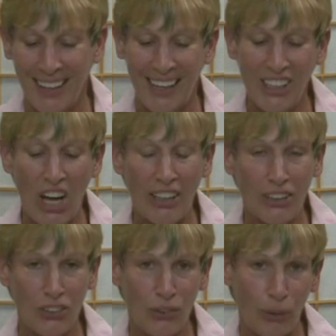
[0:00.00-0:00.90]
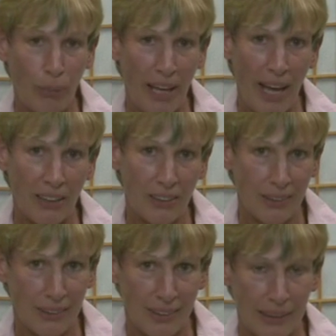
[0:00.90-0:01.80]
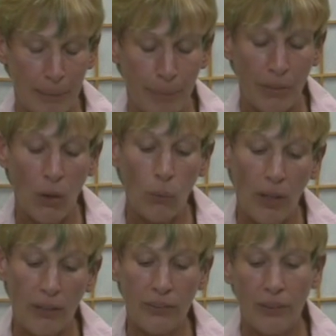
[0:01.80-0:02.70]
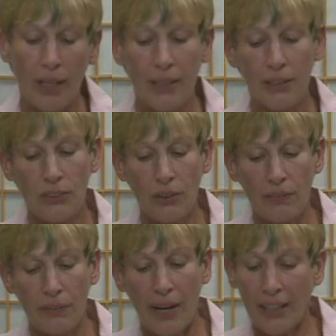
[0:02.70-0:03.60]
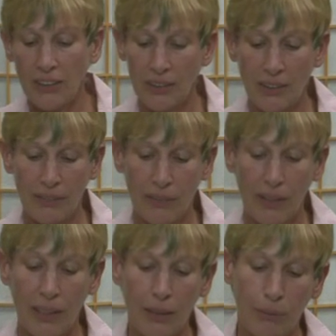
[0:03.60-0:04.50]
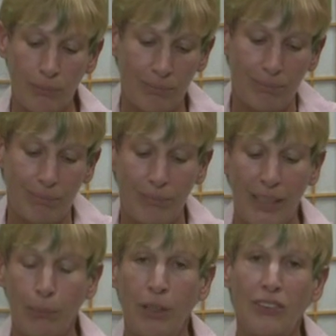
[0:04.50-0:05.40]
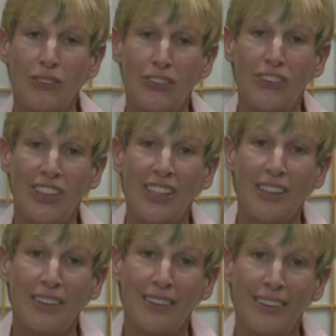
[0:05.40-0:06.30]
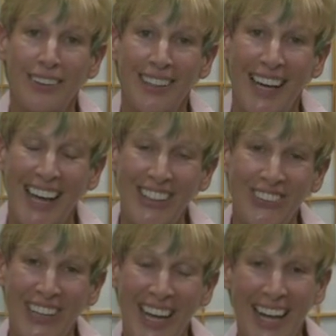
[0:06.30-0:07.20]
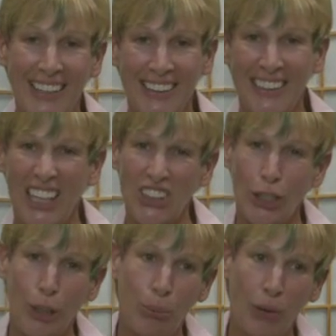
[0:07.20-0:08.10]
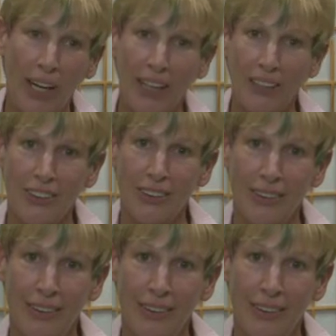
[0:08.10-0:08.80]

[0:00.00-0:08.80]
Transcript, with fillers: and not in control of my actions. Well, you're not in control of your actions if you're hanging by a branch with your teeth. And you can't touch a branch.